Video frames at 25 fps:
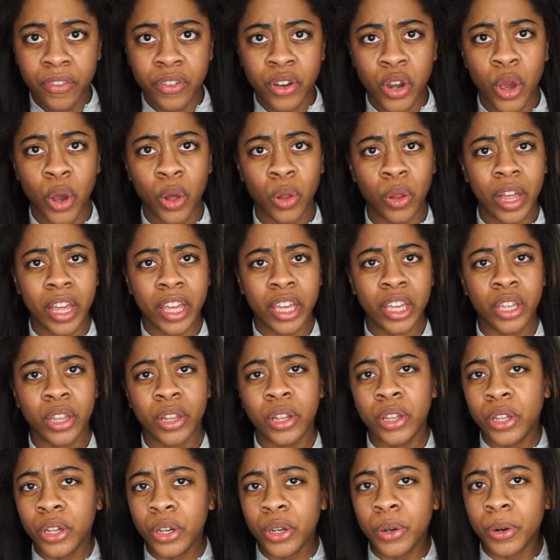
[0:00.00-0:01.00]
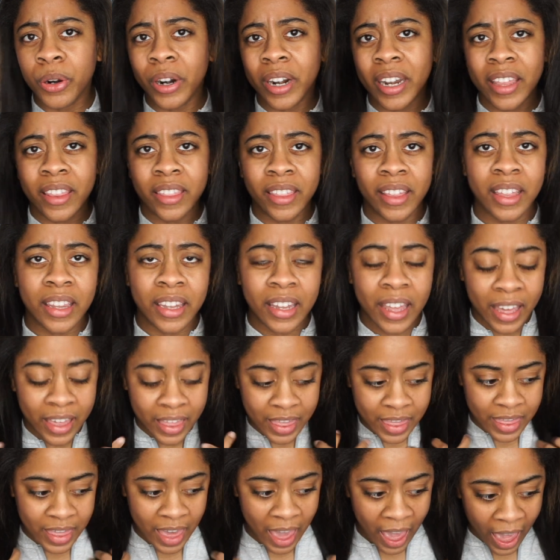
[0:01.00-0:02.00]
no like glue or anything
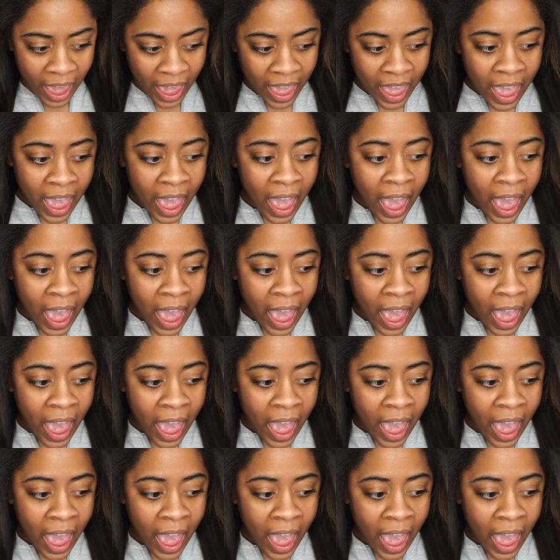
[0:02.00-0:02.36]
like that.